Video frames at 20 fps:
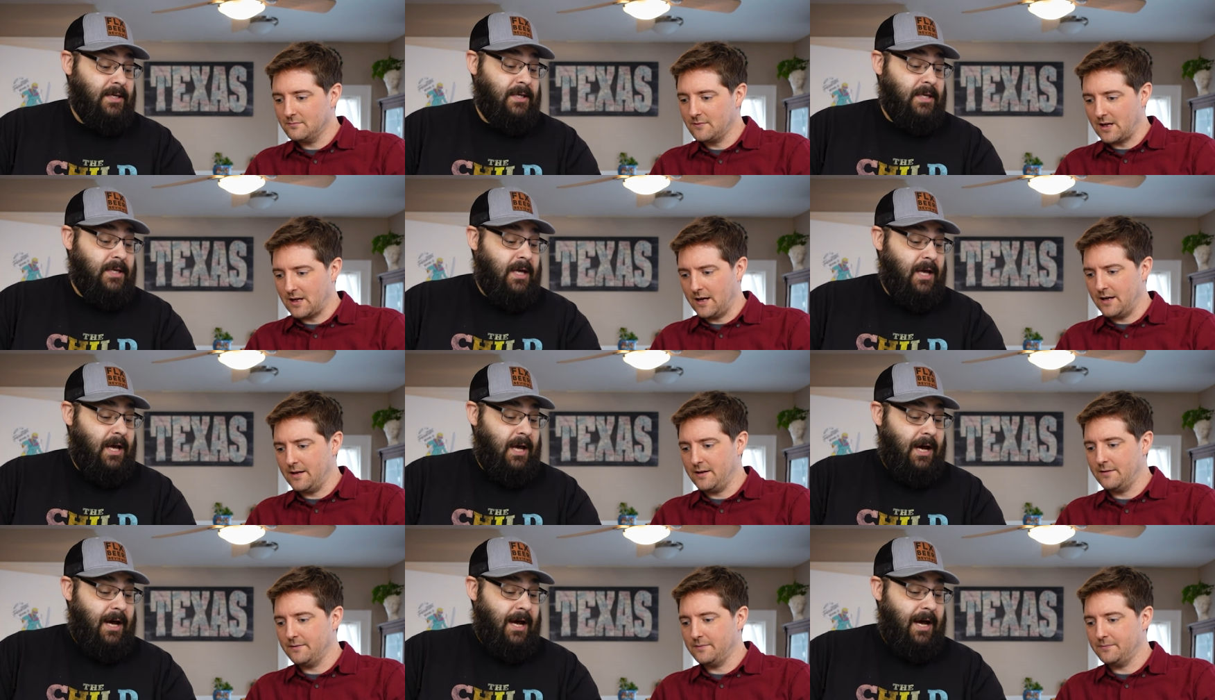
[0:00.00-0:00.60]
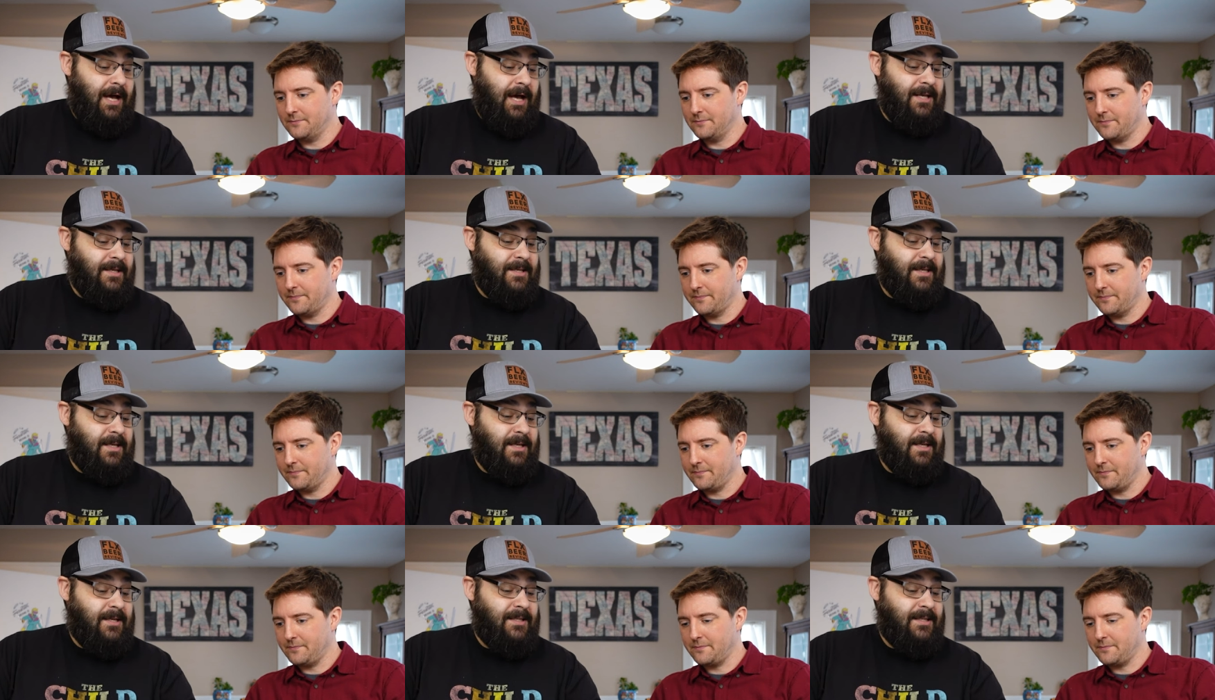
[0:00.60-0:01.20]
Speaker 1: Okay. Uh,
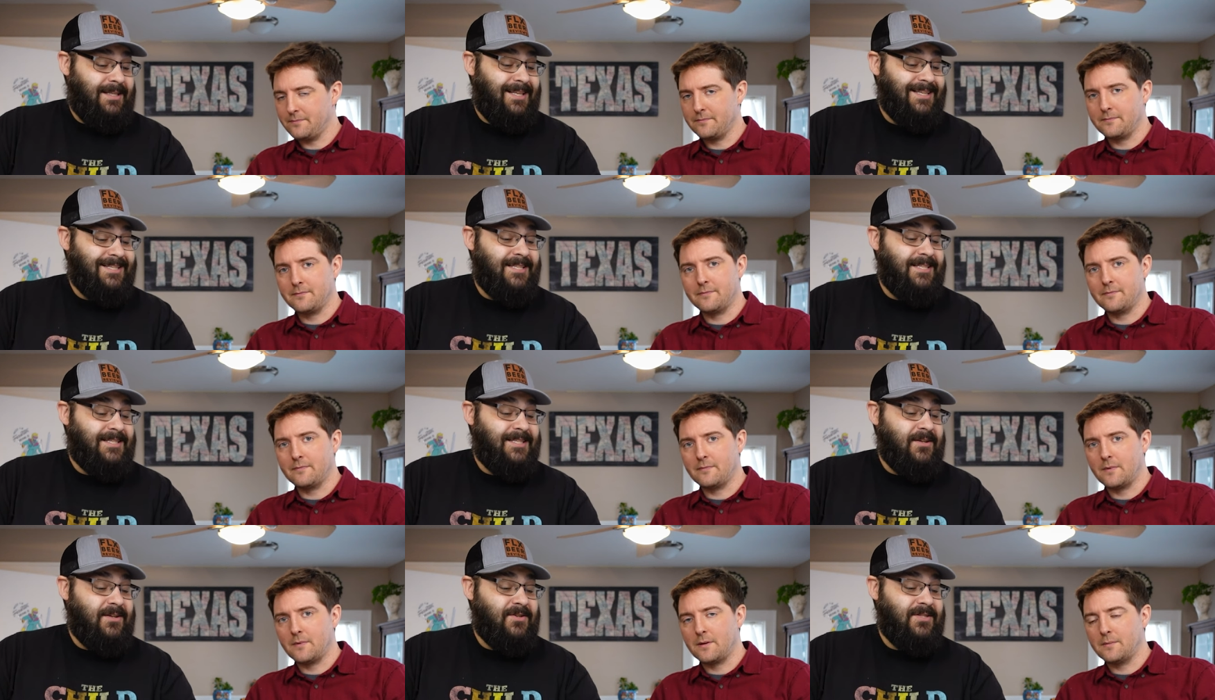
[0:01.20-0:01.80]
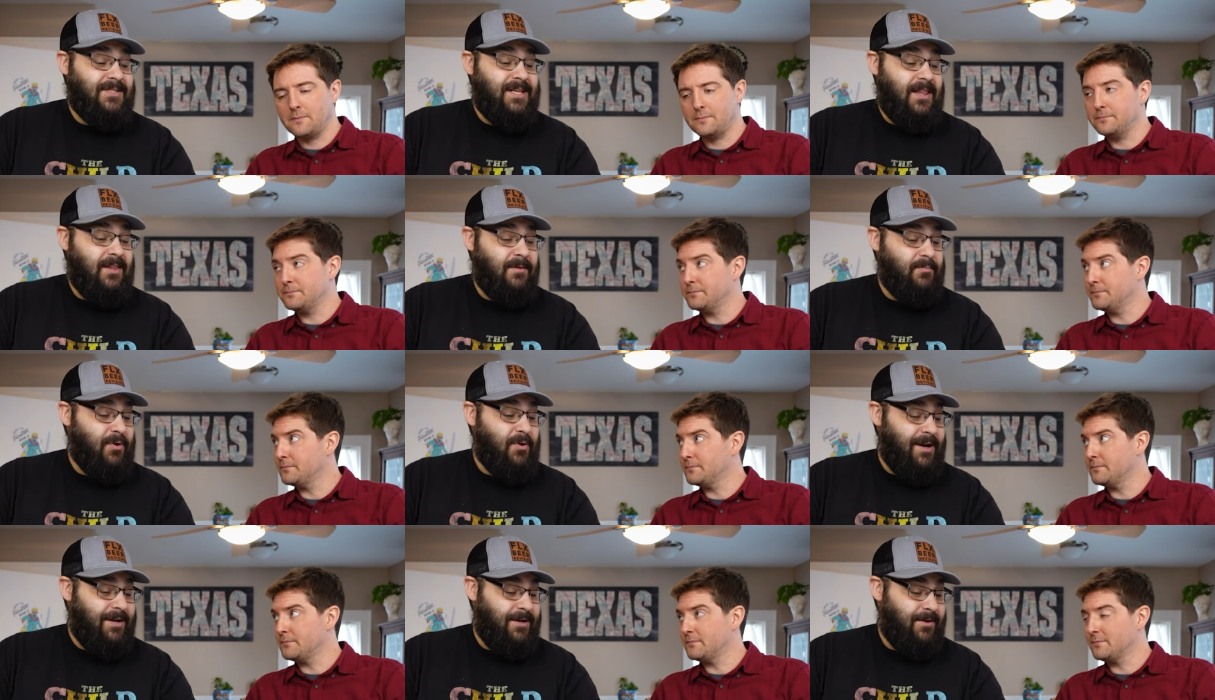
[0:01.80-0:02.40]
this is their
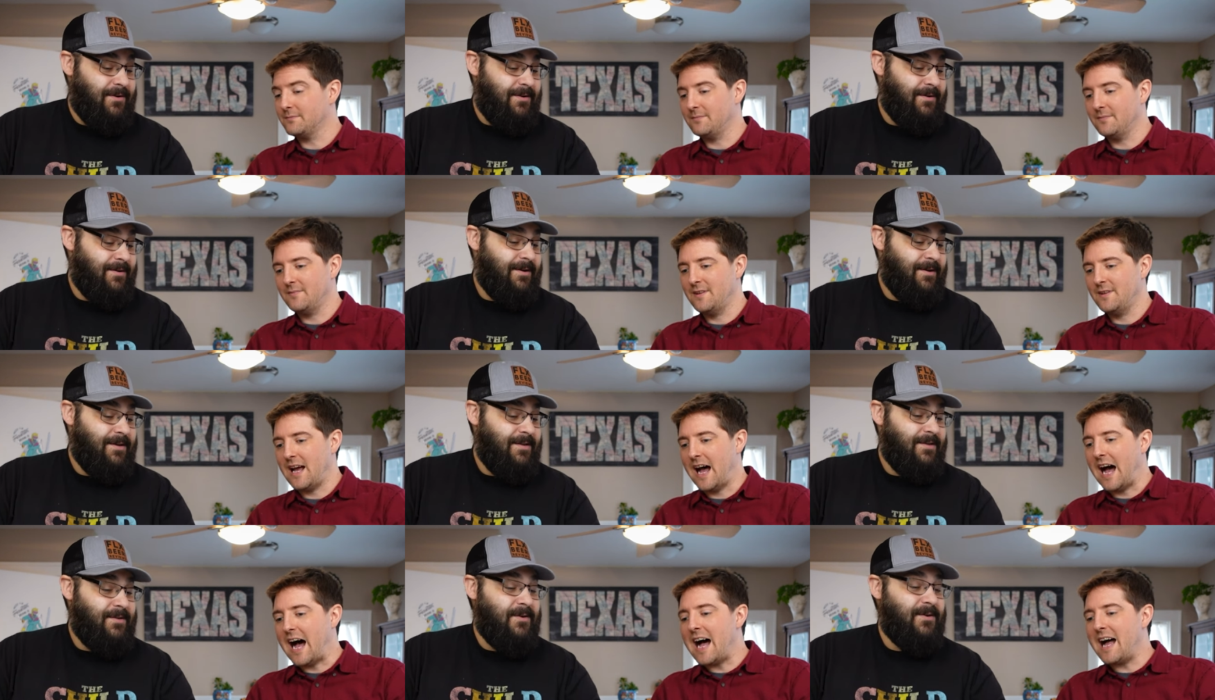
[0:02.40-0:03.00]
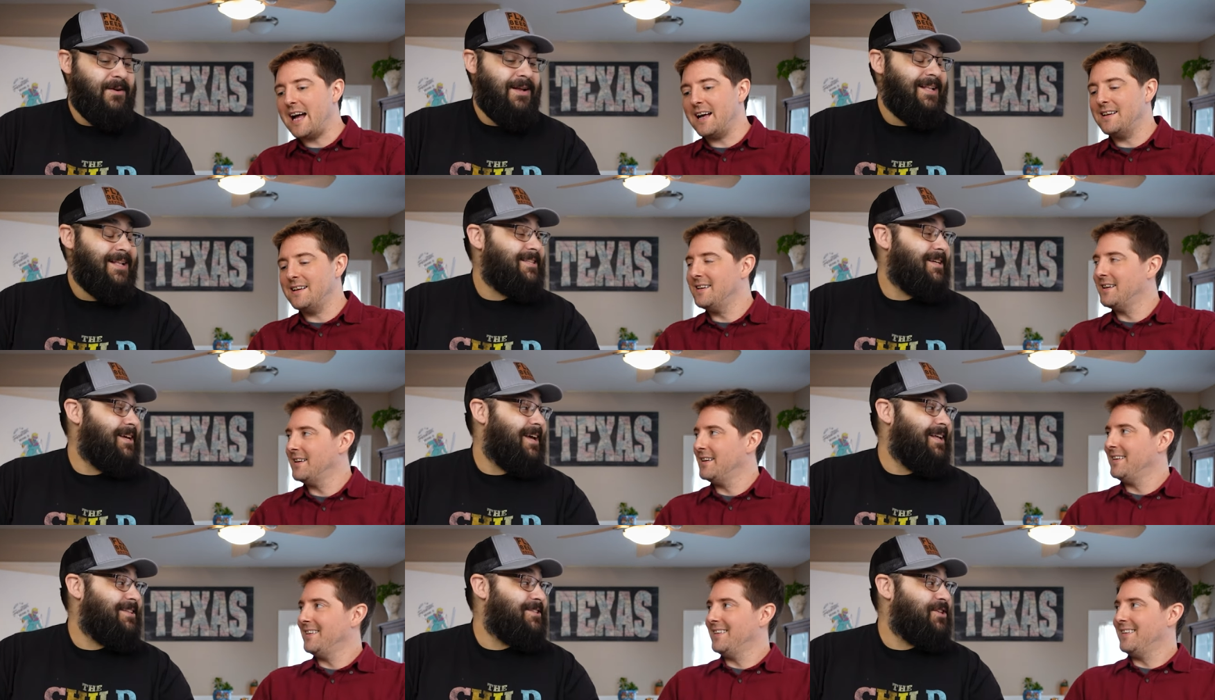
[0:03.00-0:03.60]
Celebrator. it's
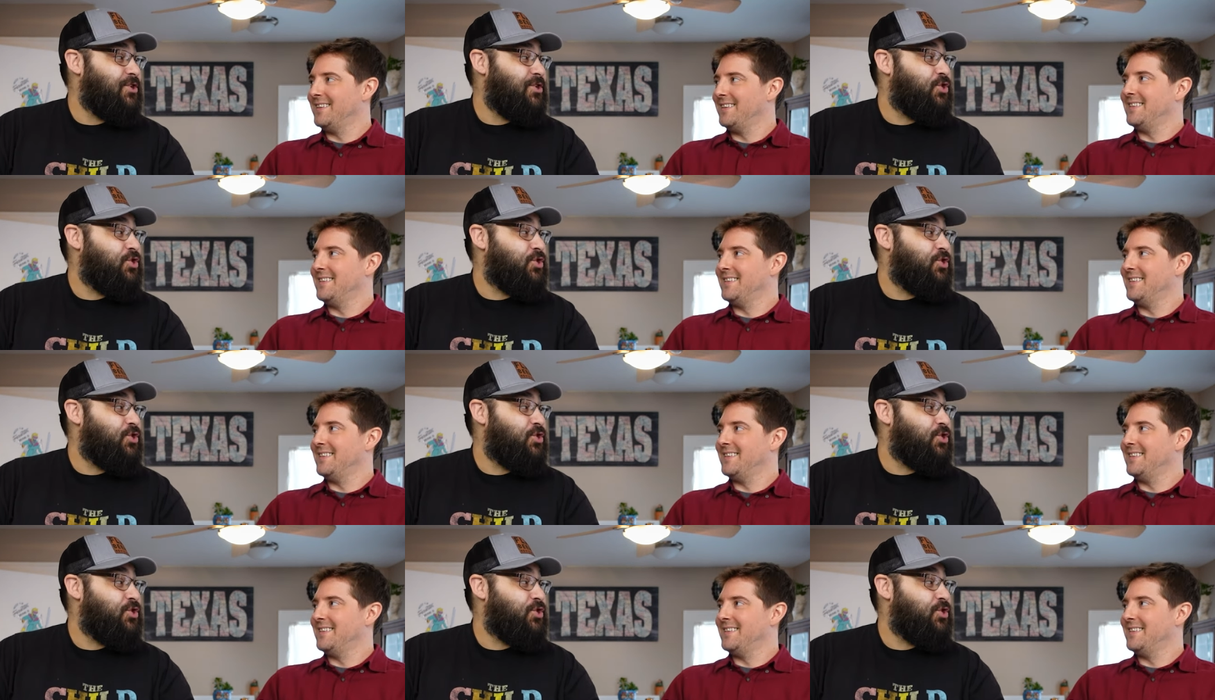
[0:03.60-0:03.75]
a it's a